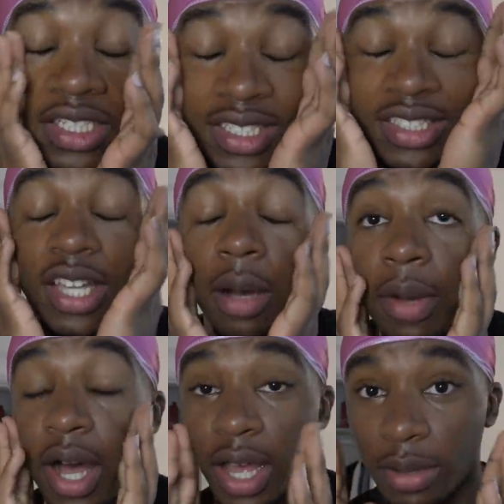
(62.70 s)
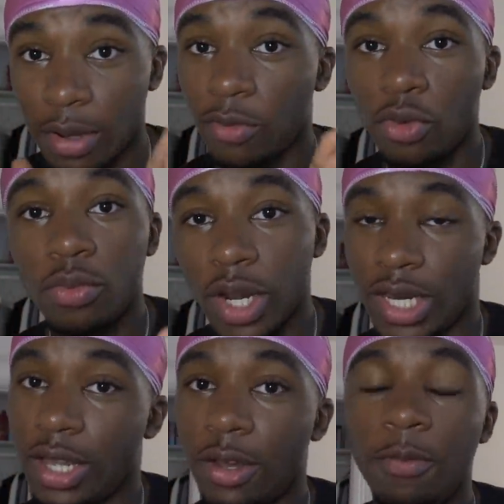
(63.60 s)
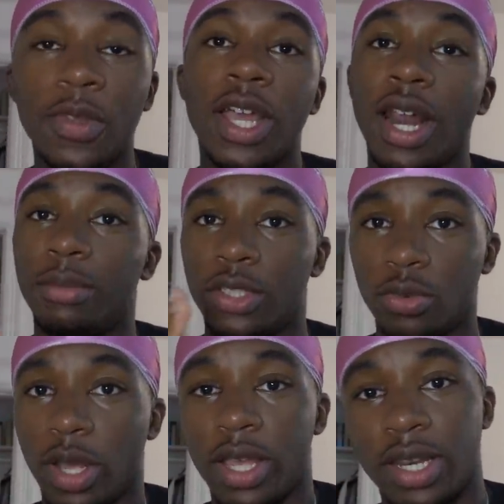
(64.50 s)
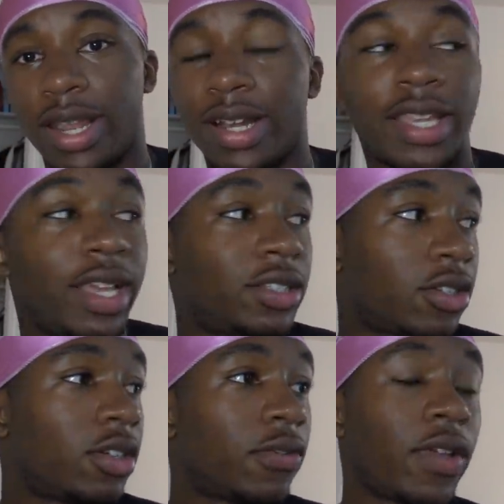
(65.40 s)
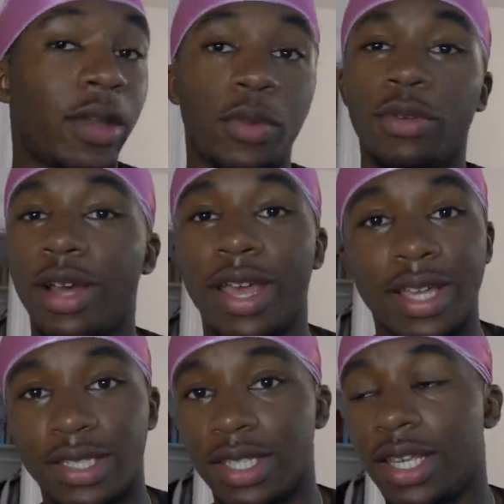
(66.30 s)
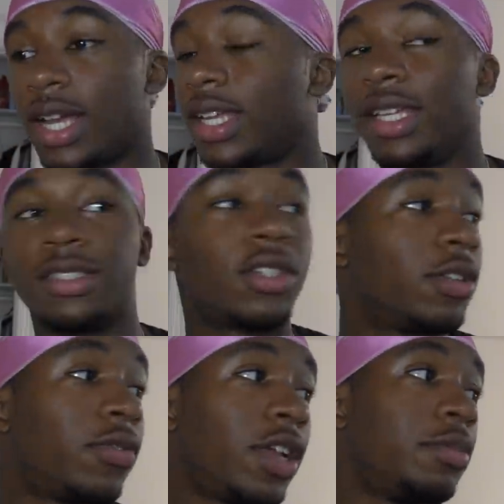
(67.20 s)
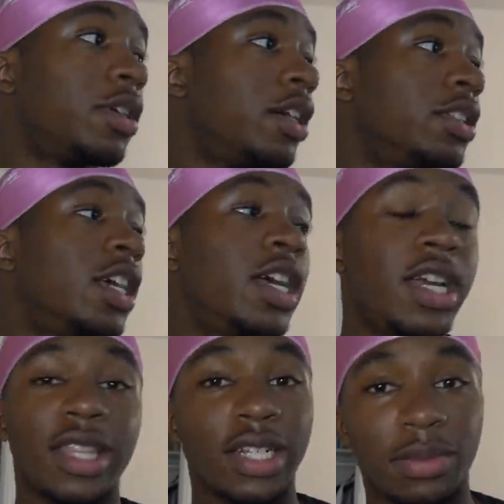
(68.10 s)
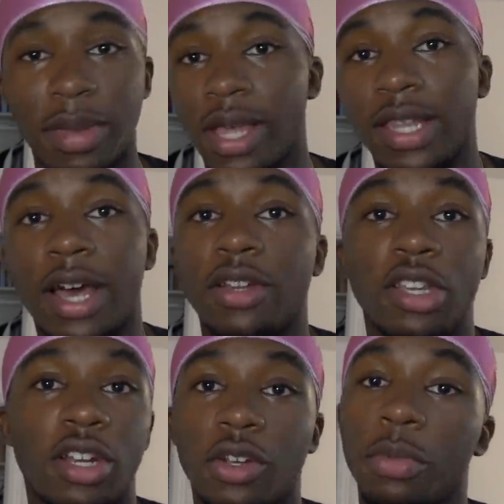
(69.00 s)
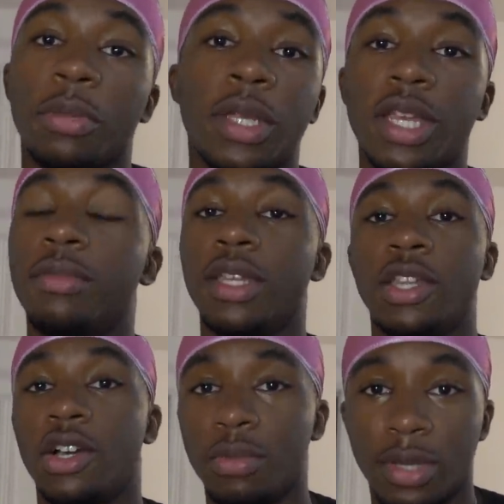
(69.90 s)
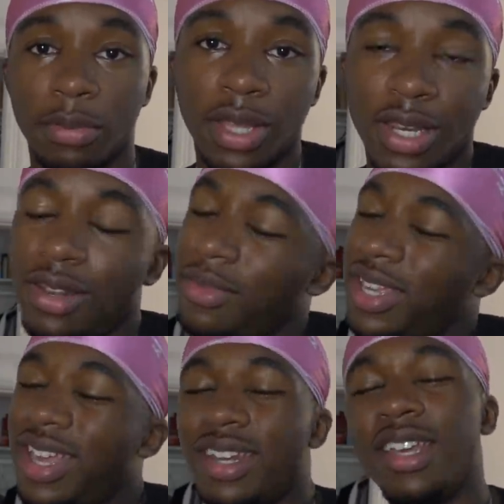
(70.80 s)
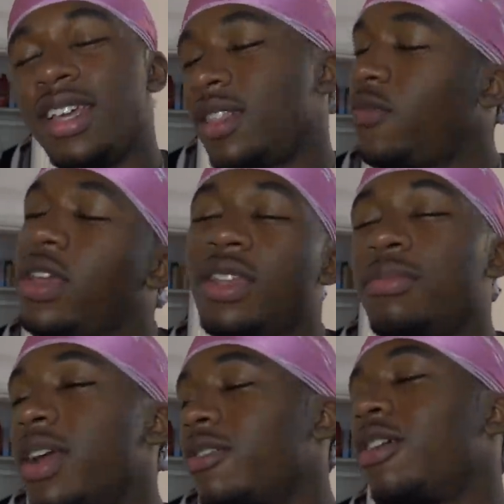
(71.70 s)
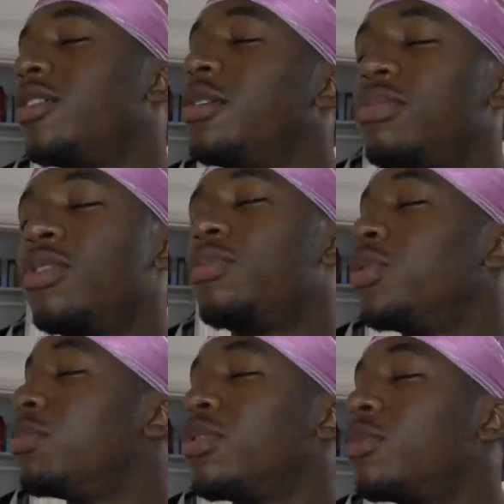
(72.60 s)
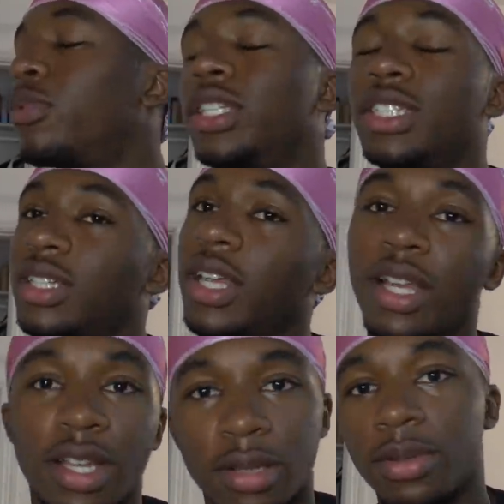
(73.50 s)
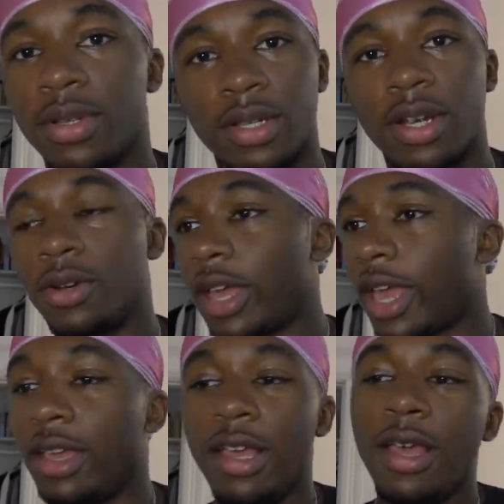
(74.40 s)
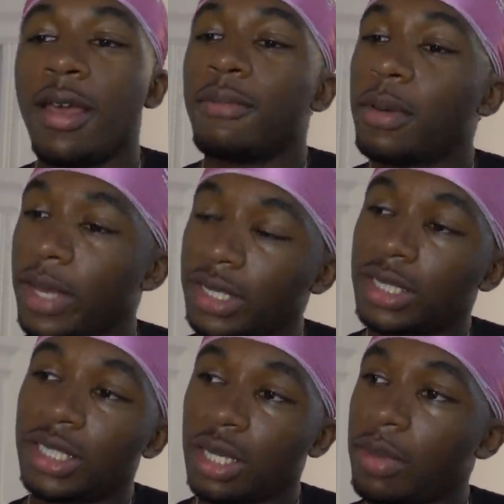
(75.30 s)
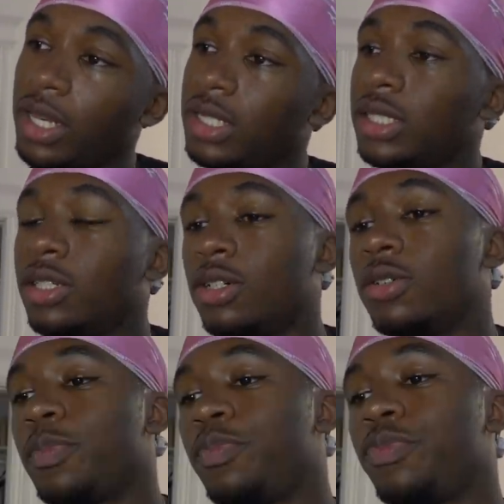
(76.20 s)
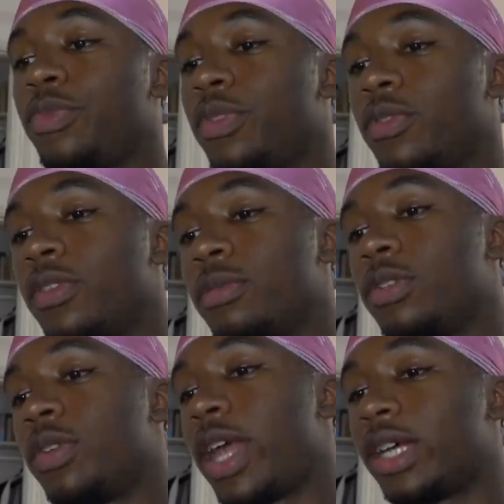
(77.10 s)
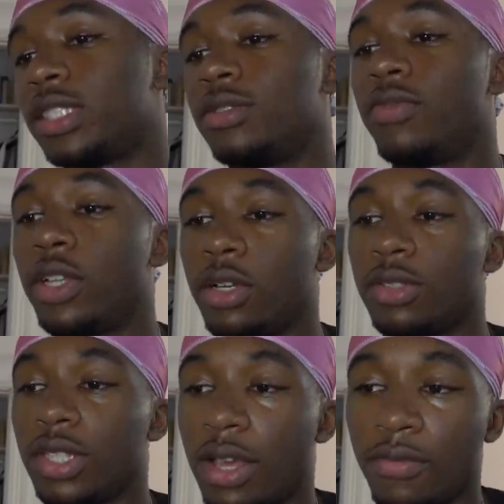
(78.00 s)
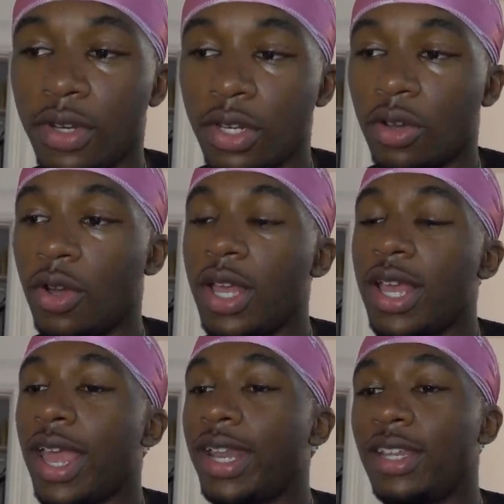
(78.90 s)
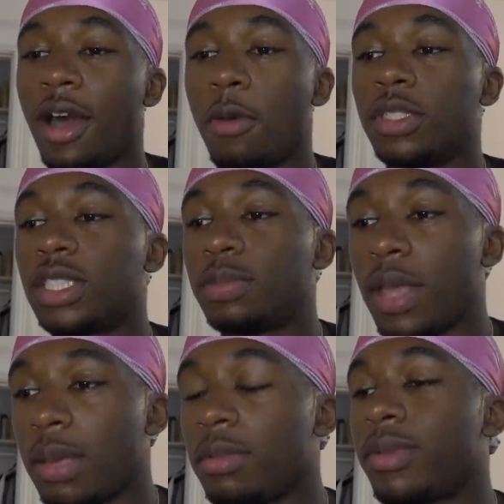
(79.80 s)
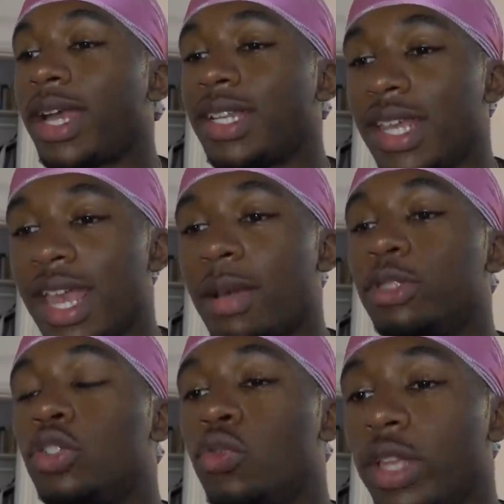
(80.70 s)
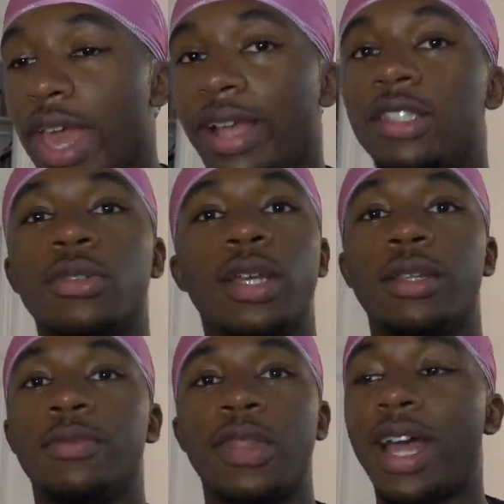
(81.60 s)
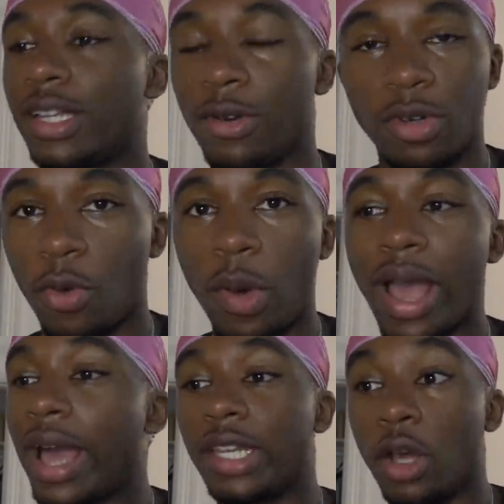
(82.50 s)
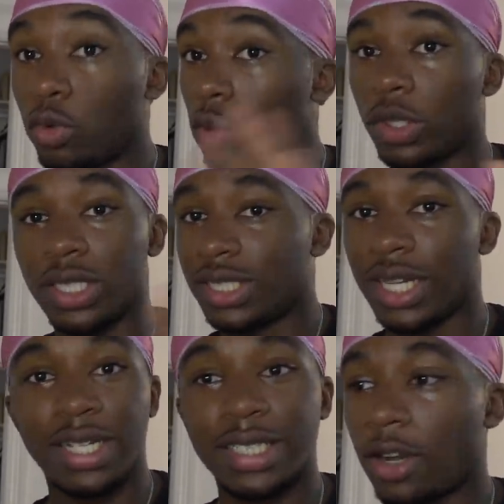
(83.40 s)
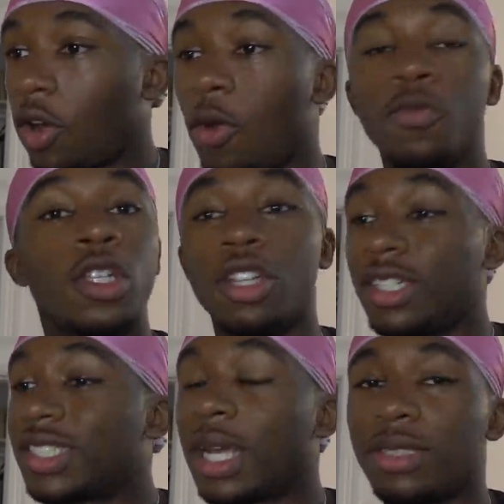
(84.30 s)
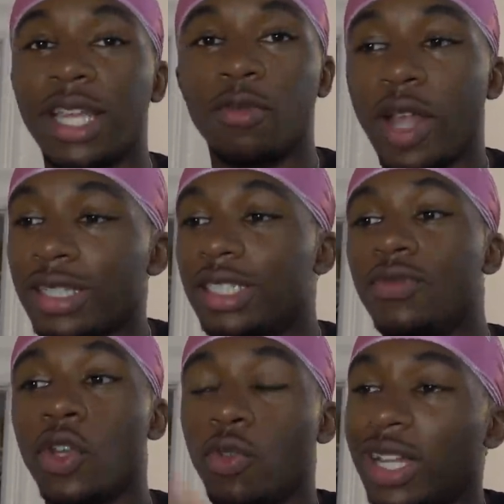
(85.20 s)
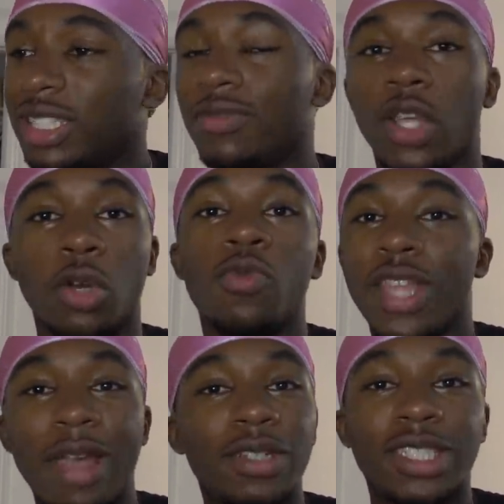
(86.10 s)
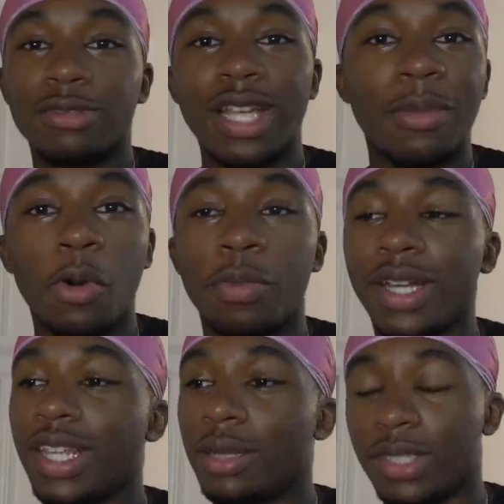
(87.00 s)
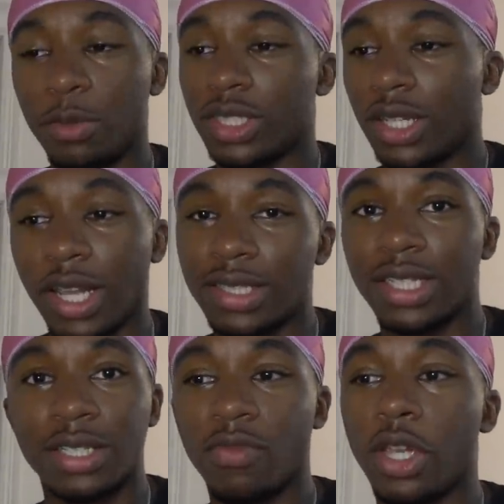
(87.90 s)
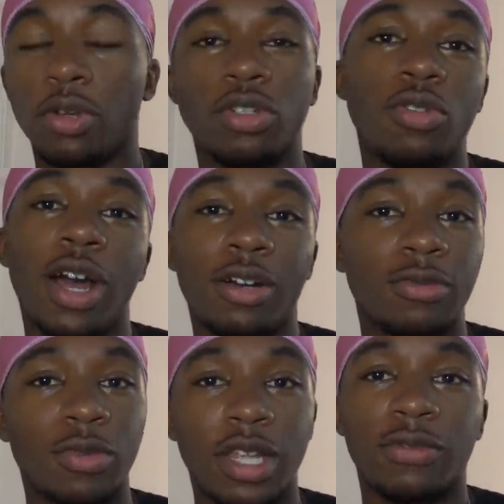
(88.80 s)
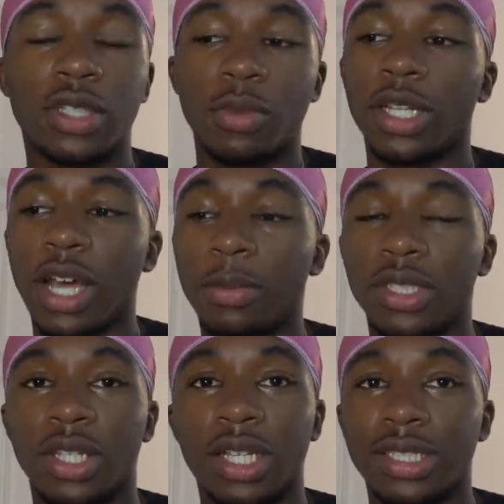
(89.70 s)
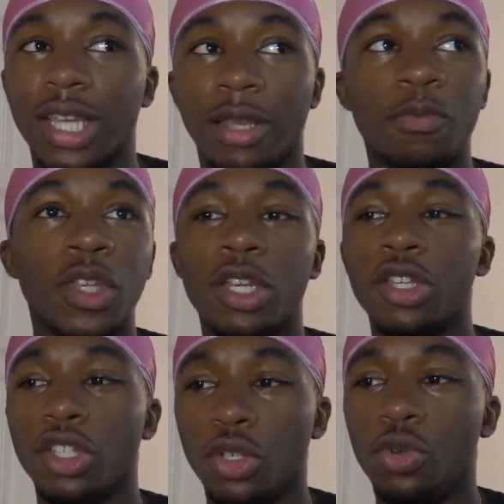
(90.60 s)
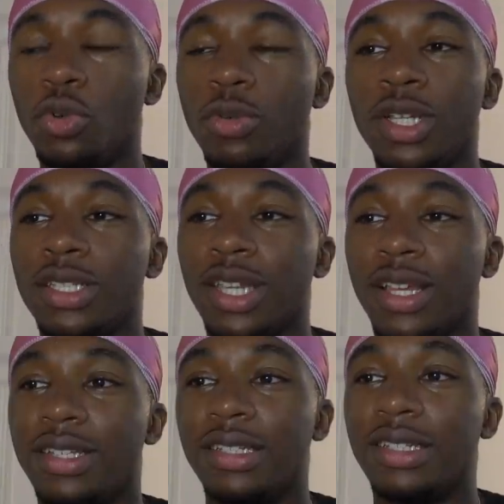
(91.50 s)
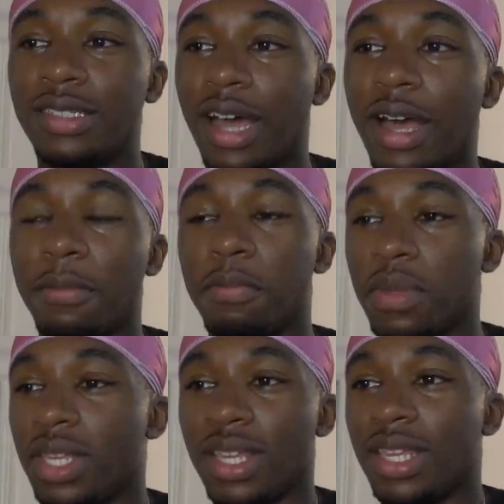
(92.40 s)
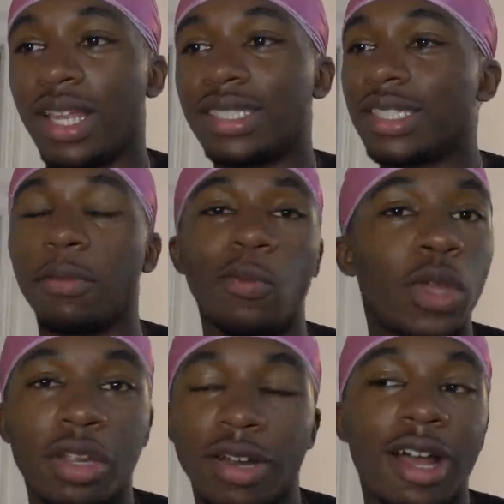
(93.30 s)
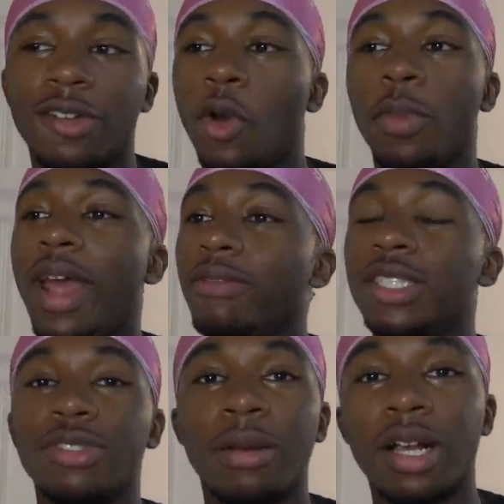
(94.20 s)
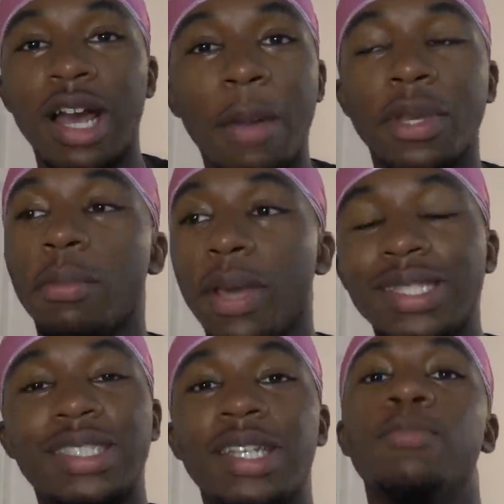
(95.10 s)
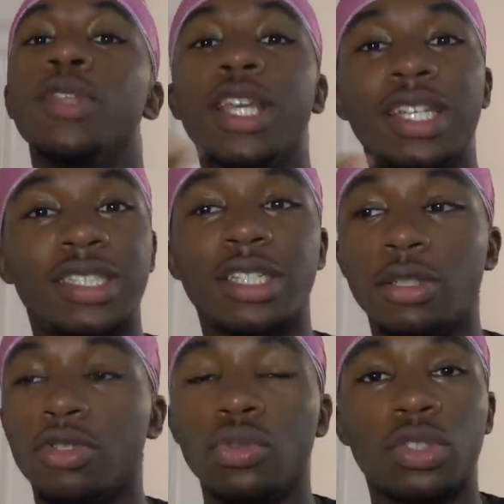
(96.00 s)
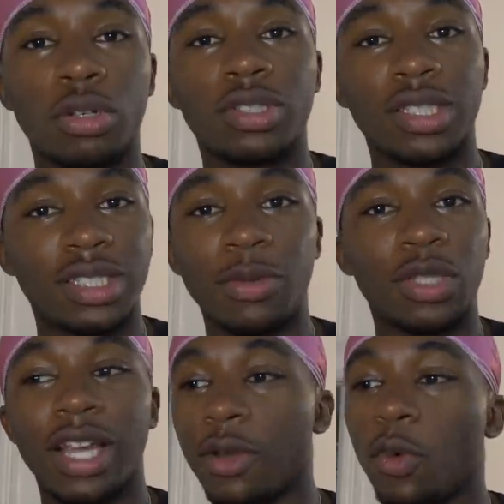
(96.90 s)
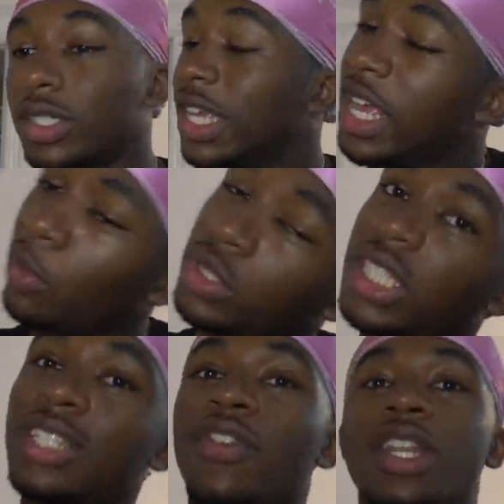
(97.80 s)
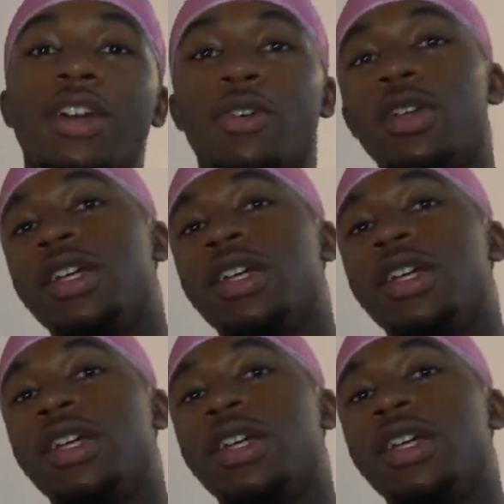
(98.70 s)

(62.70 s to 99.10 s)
It's dumb hot in my room right now, and I'm sweating. And I can't turn on the fan. We don't got AC. I can't turn on the fan because then it's mad loud, and y'all not gonna be able to hear me, and y'all gonna be complaining. I'm like, yeah, the fan in the background. Broke boy, shut the heck up. Okay. But basically, she made this little, you feel me, reaction video to that video, and y'all was spamming my DMs to react to it. I don't know why. I don't know what she said in this at all. Y'all just kept saying, react to this video, react to this video. Every single time I opened my DMs, it was the link to this video. You know how if somebody copies the link, it's like you, then .be. It's something weird. I don't know. But every single time I copied and pasted it into the YouTube search to see what the heck it was this video.